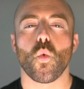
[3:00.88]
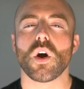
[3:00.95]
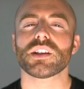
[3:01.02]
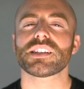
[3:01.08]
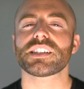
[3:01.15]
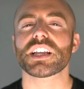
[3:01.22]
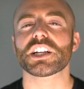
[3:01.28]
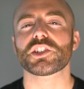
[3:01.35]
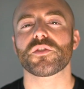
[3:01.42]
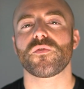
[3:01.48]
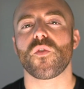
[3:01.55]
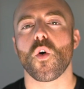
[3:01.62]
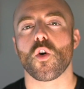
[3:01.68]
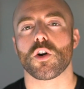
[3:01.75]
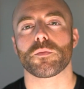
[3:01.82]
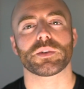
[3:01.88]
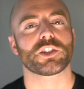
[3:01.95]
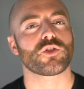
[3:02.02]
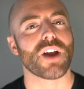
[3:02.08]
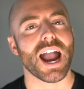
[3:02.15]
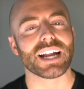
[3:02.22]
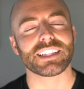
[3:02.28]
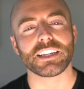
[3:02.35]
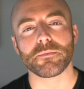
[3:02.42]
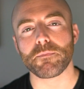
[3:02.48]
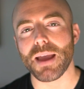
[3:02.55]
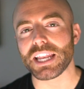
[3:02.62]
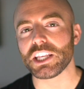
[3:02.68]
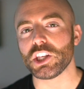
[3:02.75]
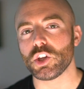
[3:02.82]
One such forum attracted
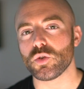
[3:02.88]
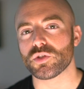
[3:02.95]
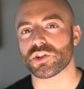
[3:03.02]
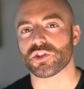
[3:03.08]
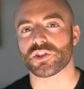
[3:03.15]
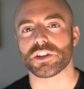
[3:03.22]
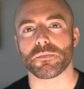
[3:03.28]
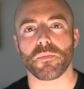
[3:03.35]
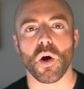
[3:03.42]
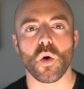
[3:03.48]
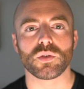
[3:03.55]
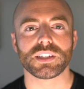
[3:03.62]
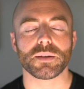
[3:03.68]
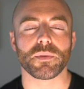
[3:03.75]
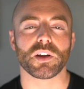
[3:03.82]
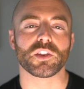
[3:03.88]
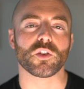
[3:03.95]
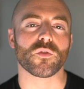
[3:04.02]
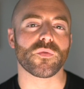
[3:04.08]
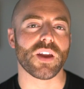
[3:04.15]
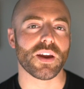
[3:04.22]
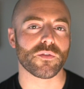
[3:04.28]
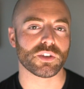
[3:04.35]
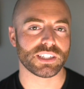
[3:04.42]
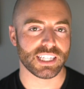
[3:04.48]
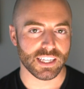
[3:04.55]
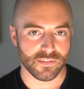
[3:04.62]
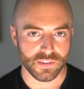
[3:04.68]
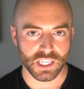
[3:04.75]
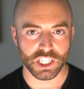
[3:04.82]
many users to post about their favorite
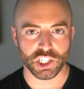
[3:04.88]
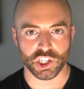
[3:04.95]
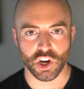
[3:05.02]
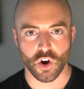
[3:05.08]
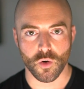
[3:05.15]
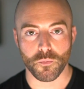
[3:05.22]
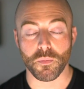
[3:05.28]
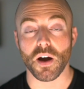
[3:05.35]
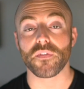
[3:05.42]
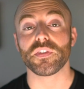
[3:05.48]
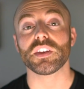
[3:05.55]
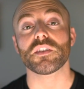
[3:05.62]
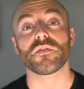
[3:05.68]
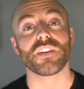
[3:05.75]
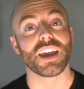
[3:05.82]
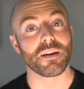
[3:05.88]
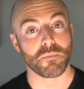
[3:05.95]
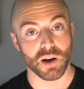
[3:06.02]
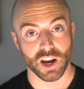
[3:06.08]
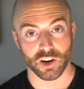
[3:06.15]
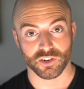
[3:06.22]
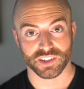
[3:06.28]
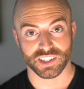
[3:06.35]
TV show, Buffy the Vampire